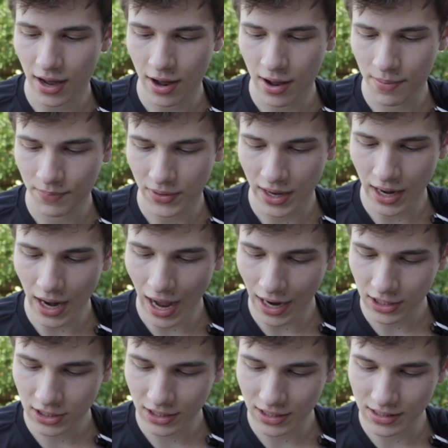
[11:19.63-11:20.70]
It
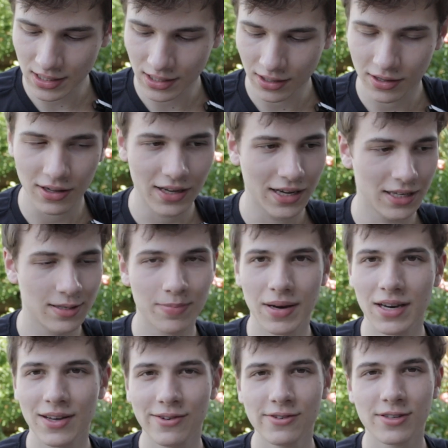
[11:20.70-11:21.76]
actually doesn't look like it's
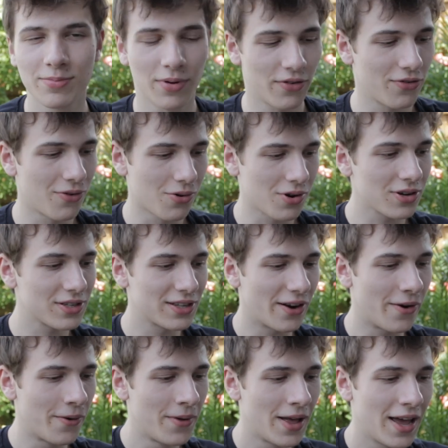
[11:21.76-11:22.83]
been used before,
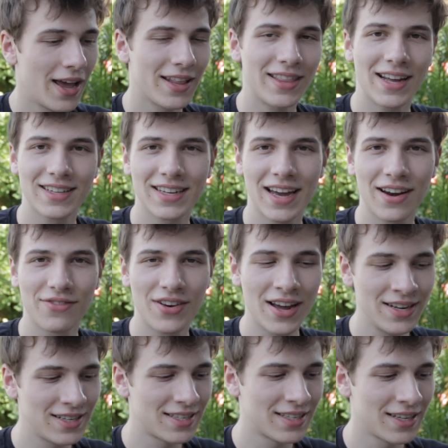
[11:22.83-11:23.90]
so that's kind of
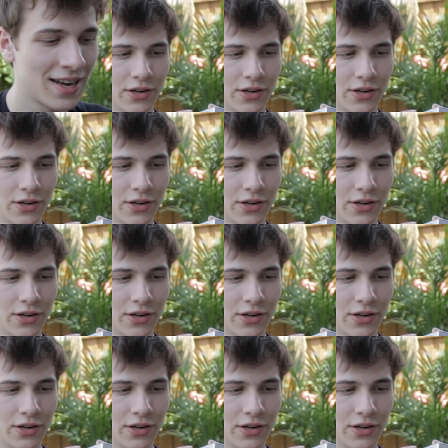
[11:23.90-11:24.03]
nice.